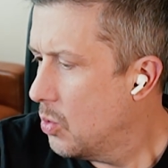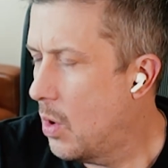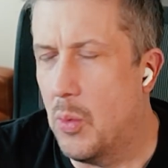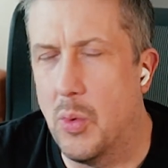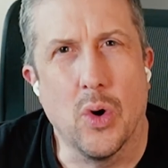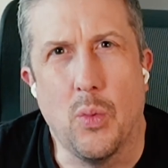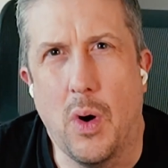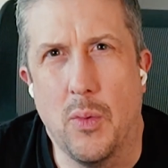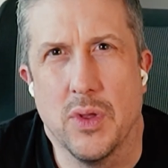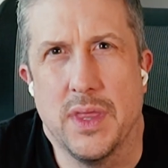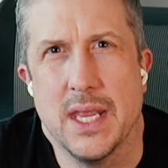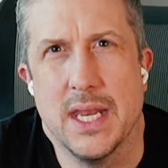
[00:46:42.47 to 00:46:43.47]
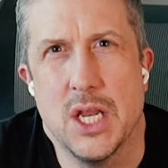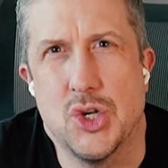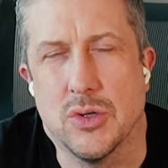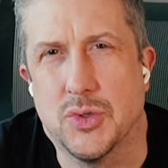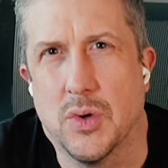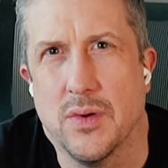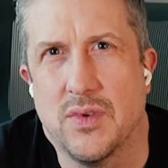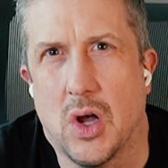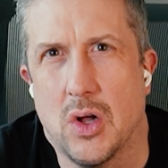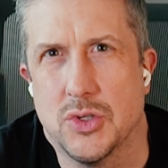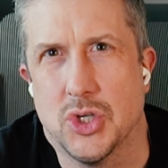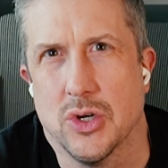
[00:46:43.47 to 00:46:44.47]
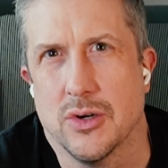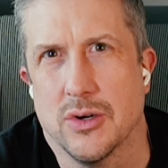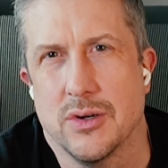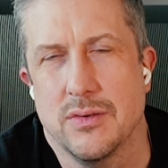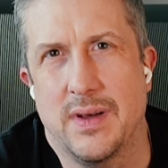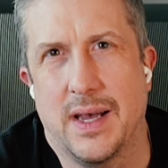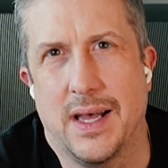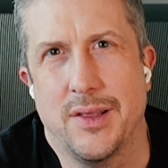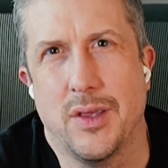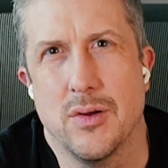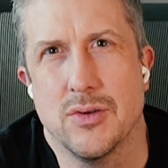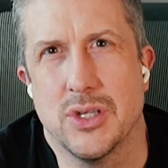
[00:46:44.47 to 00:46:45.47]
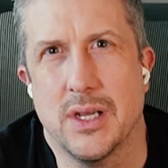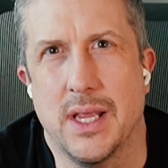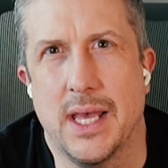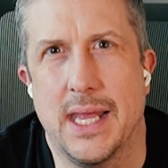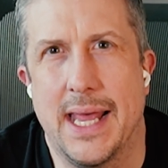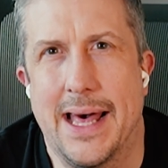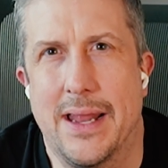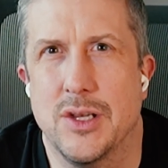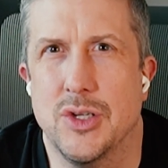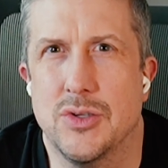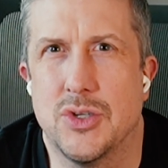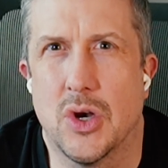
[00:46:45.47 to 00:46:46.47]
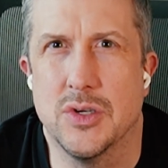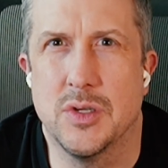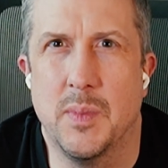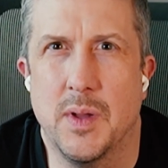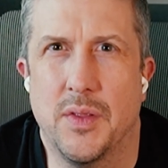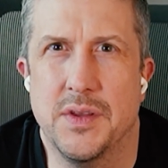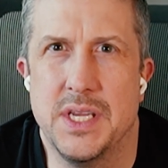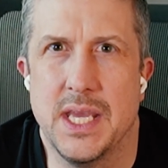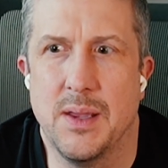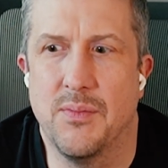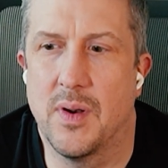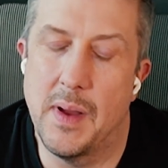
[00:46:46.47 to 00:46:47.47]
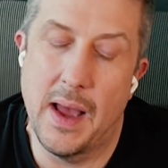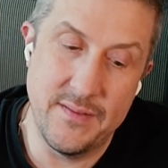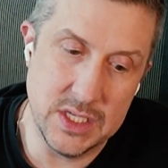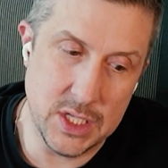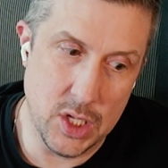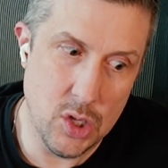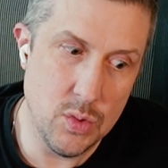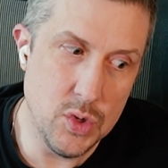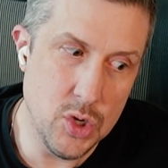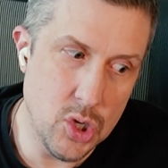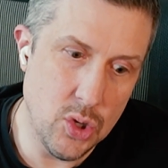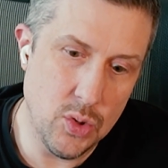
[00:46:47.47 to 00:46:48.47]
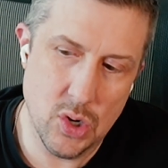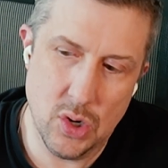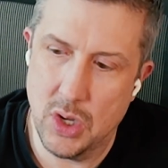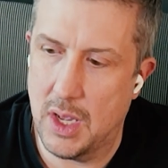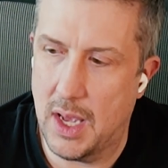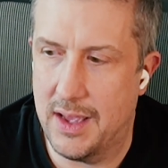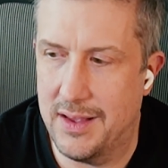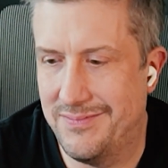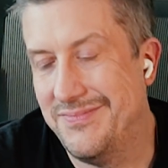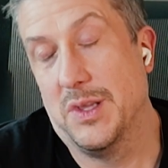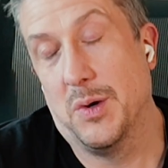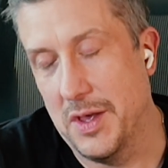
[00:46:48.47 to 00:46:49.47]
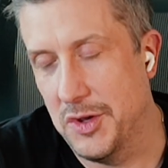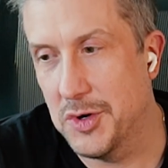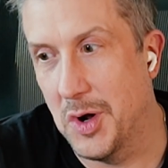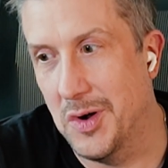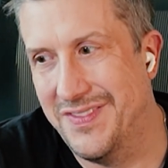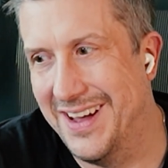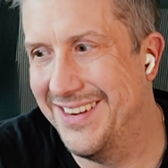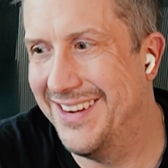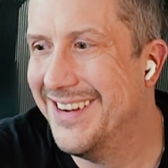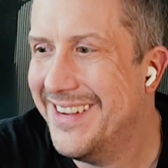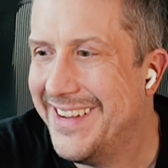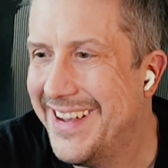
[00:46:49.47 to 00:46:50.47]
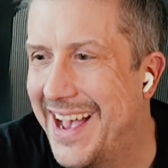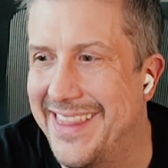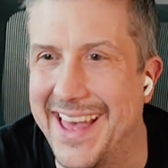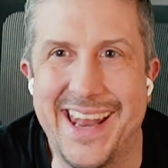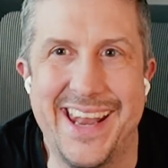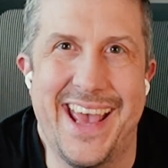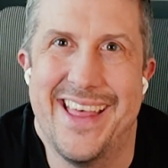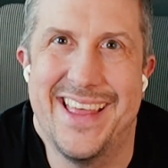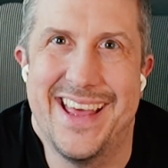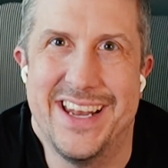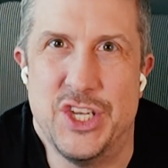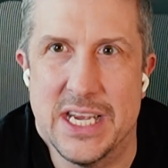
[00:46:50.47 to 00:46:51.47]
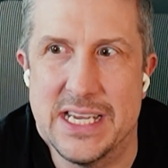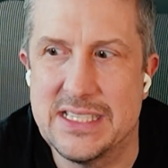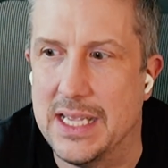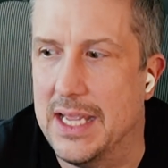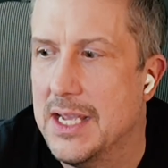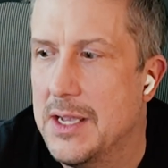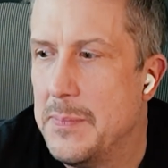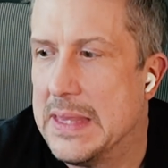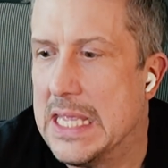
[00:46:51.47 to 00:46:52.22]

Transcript: what were the initial sort of culture values, and how did you start to build the team from, obviously you knew your co-founder, and then Jesse,